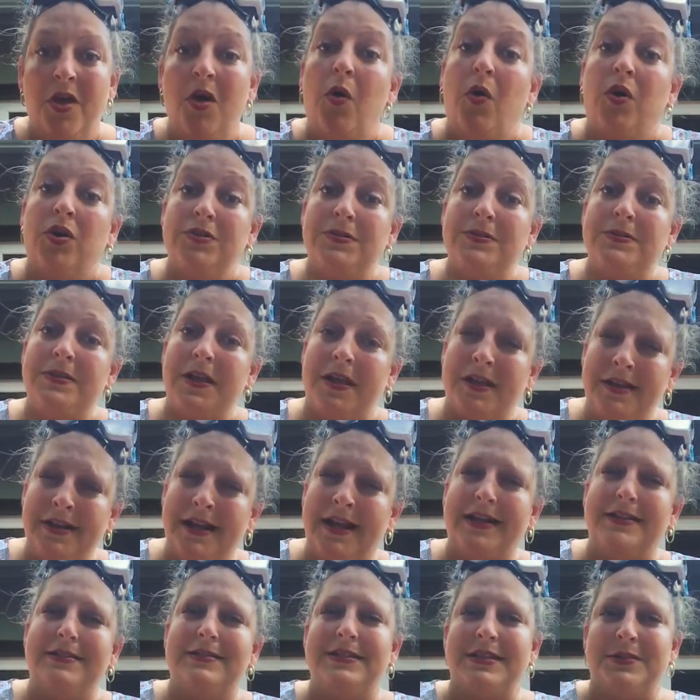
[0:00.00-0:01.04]
Or
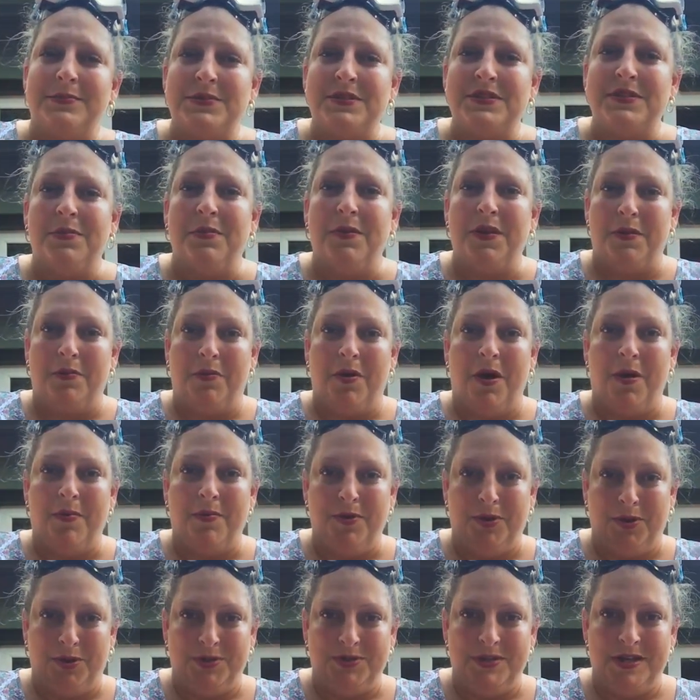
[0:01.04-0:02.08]
Sunday seems to be a
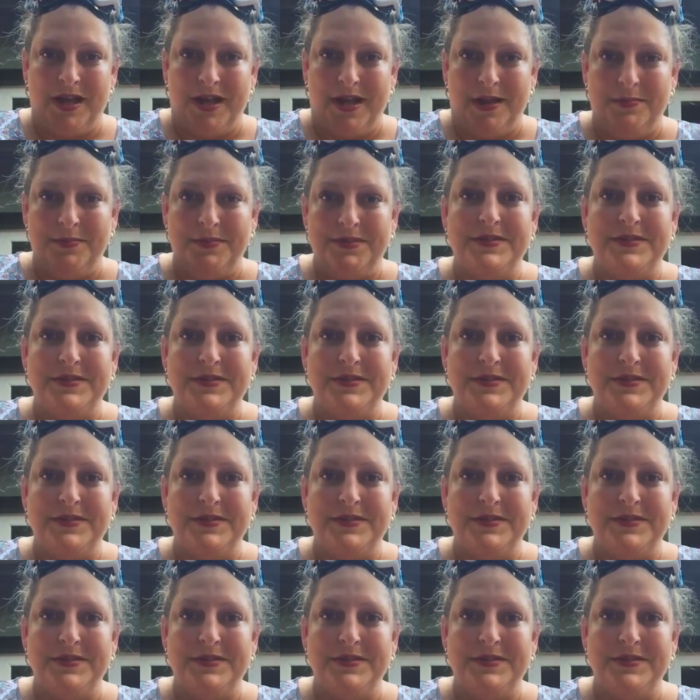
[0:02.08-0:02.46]
popular time.